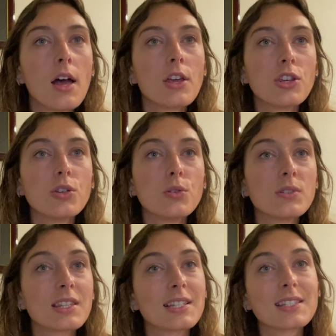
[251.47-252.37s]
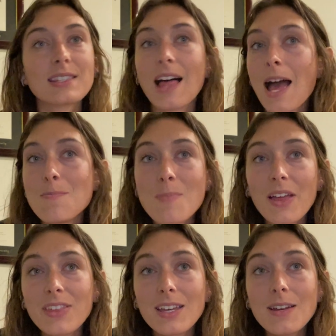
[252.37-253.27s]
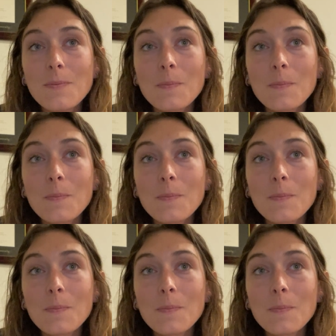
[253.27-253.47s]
use the slime method.